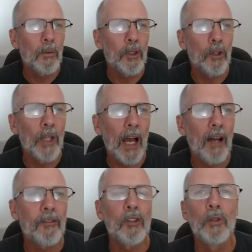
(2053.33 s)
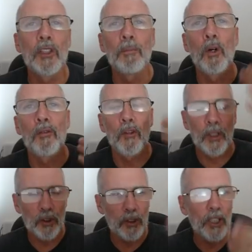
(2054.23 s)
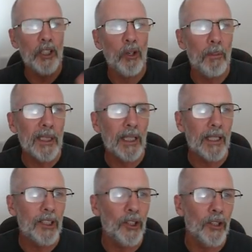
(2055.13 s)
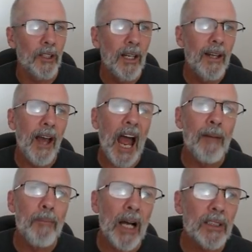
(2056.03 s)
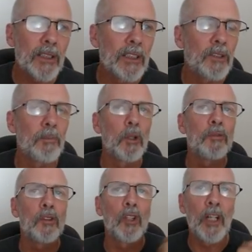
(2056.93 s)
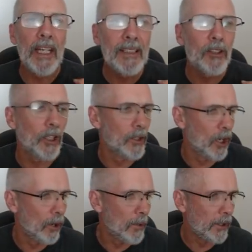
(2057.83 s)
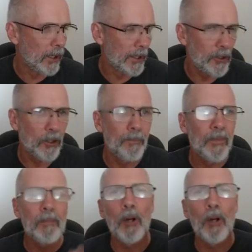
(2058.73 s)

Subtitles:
We saw that have to is more for external obligation and must is more for internal obligation.